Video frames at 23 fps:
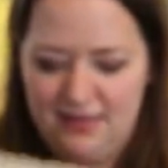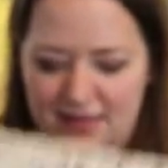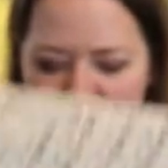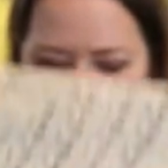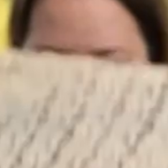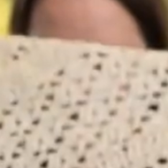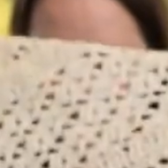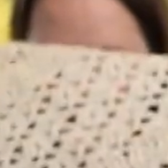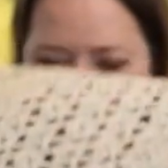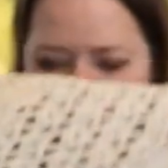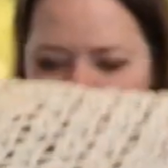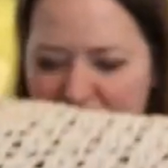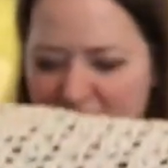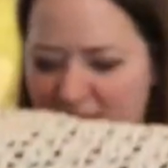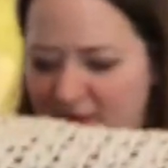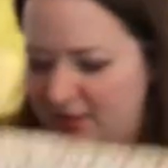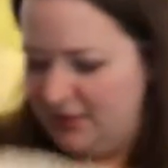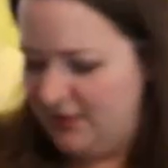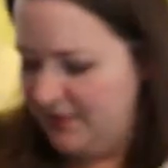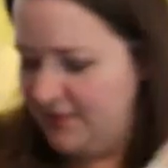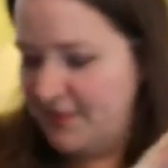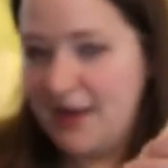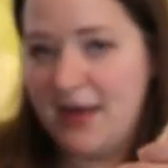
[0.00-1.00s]
What's it
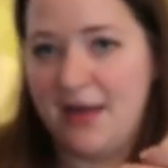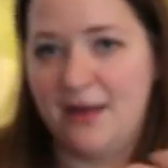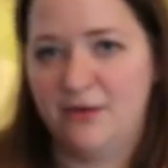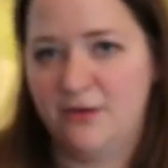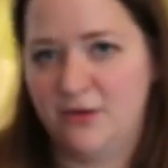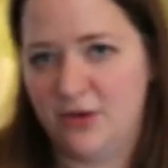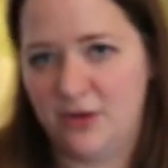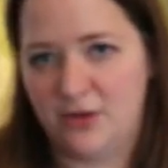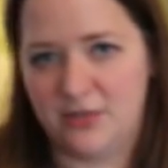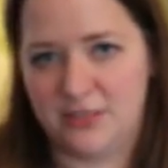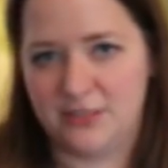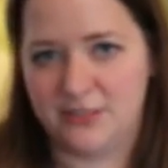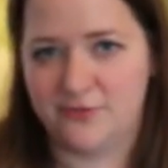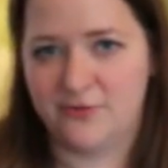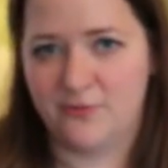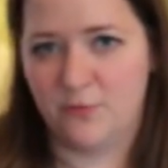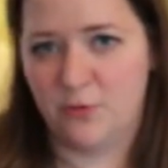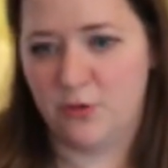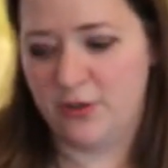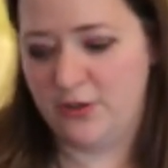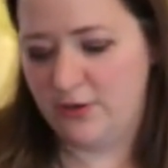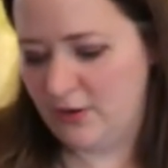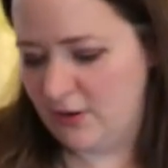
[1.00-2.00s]
called? The pattern calls for
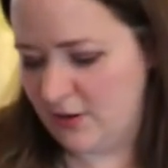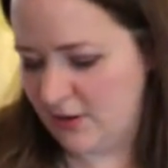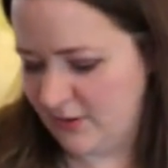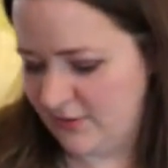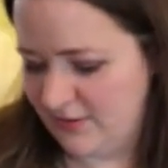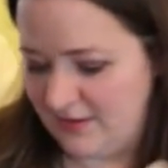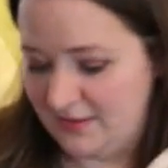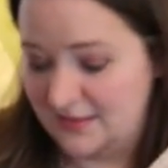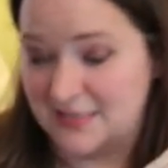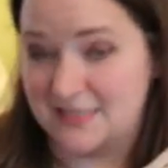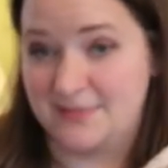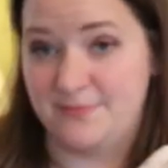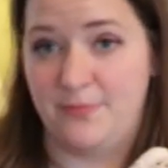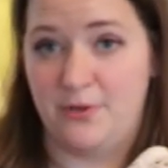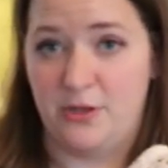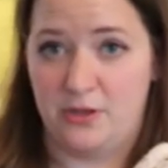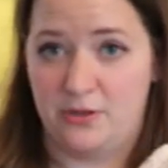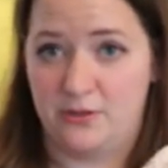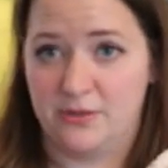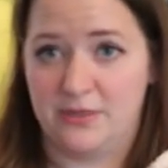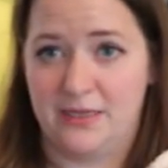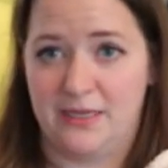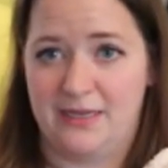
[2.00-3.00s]
more yarn than this
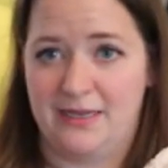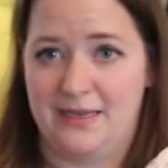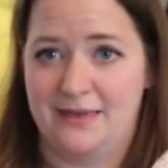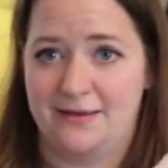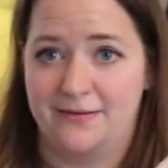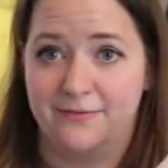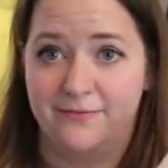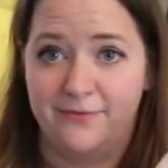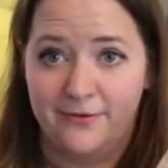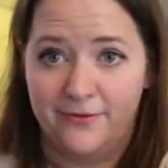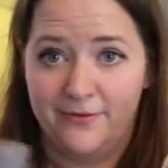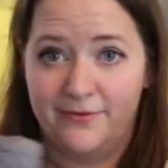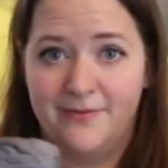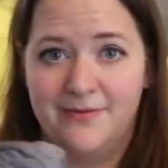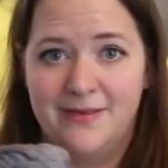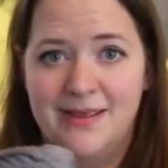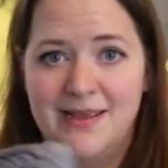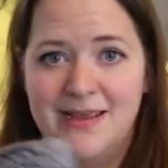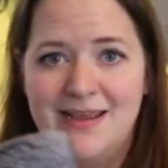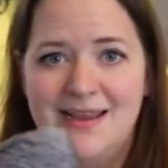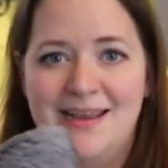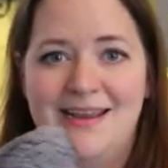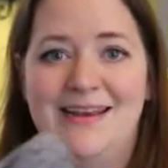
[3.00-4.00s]
ball can give.
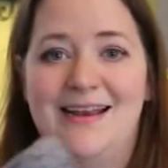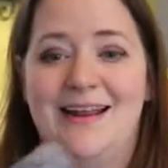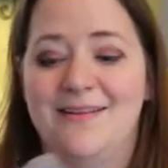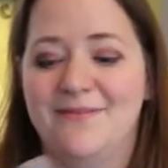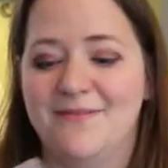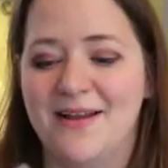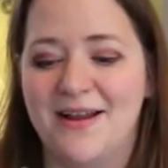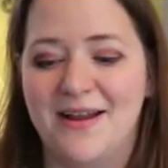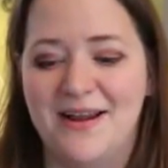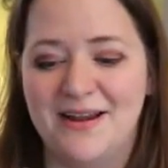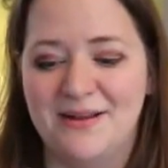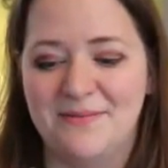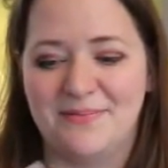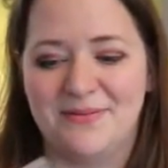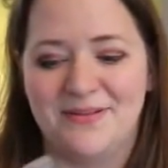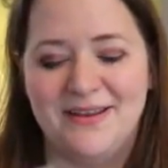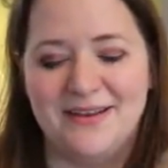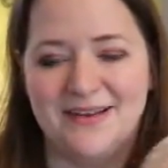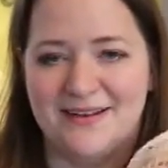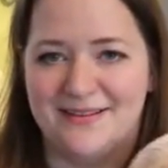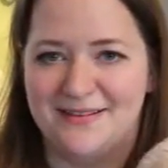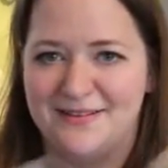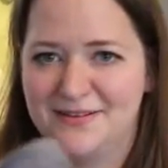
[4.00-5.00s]
And I'm kind of
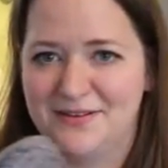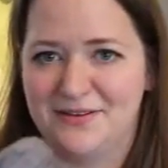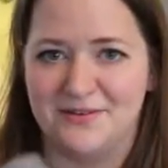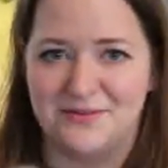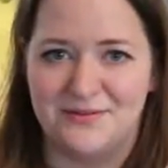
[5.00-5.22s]
playing a little